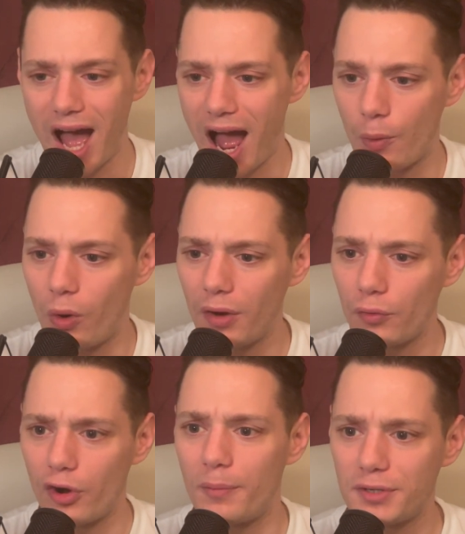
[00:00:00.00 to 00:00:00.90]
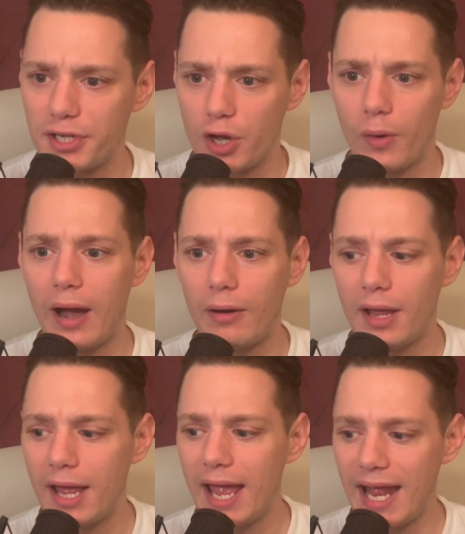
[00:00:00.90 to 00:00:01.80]
I want Roma to go out
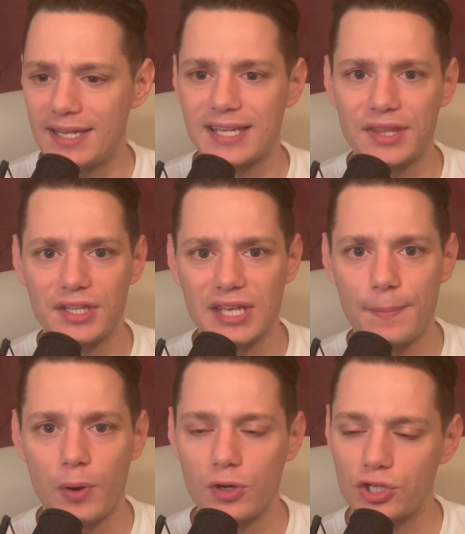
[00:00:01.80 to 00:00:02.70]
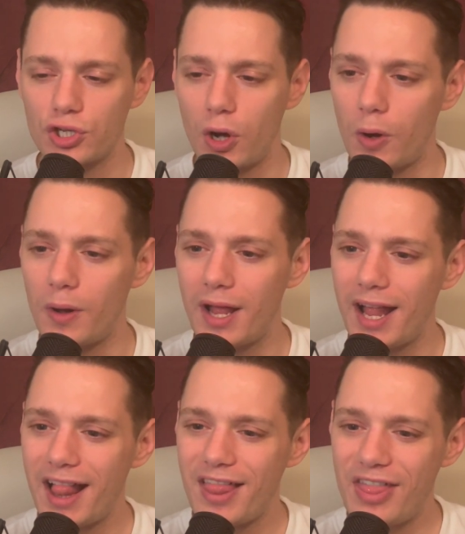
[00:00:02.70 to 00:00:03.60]
and set the tempo and show
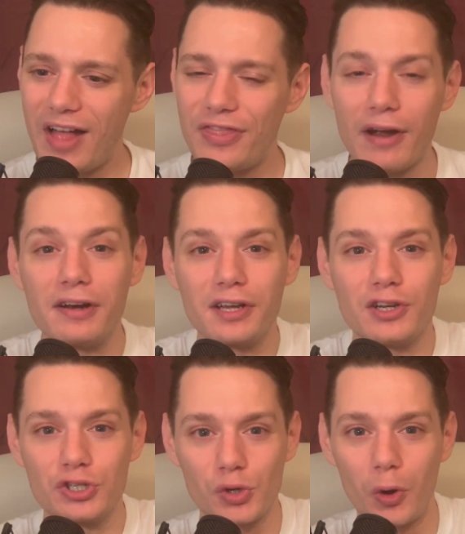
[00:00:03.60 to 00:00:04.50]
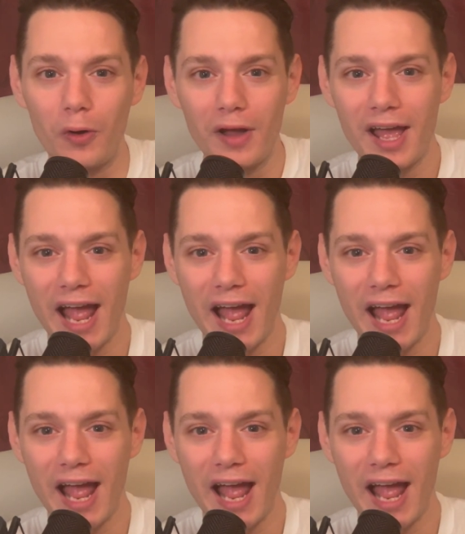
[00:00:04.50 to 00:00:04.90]
that they're in control,